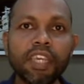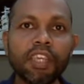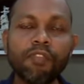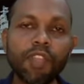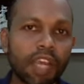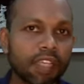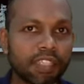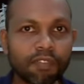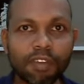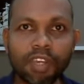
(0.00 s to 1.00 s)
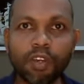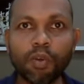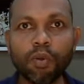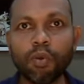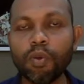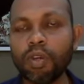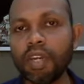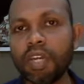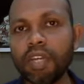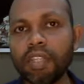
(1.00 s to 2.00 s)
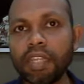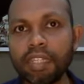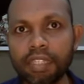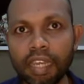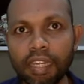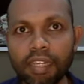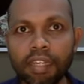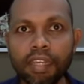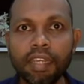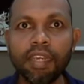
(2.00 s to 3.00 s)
If the customer or the design